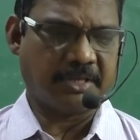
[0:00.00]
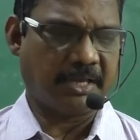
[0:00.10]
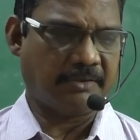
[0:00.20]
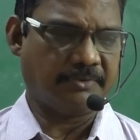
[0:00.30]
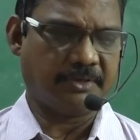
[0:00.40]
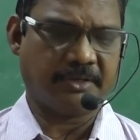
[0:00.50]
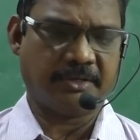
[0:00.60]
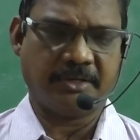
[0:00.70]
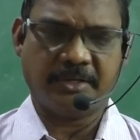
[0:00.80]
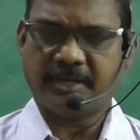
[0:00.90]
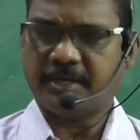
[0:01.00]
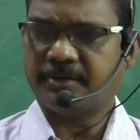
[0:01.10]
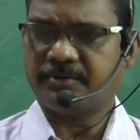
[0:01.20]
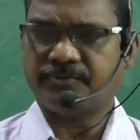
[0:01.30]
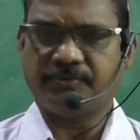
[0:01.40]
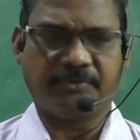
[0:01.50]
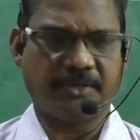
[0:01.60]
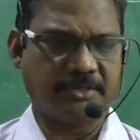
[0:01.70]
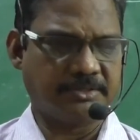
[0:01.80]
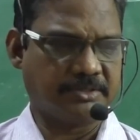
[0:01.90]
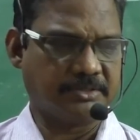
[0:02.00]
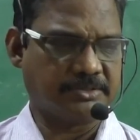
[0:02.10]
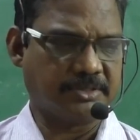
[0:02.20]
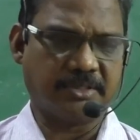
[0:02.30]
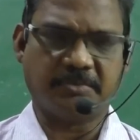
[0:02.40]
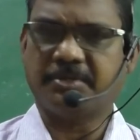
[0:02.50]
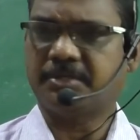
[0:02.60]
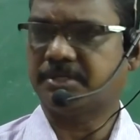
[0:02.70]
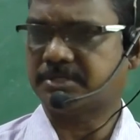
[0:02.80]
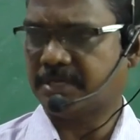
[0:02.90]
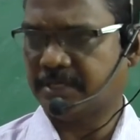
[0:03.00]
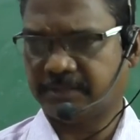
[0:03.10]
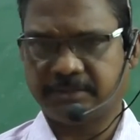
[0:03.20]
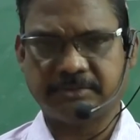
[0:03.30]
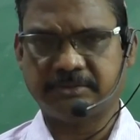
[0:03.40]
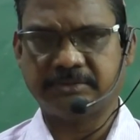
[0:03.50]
having around 15 centimeters length.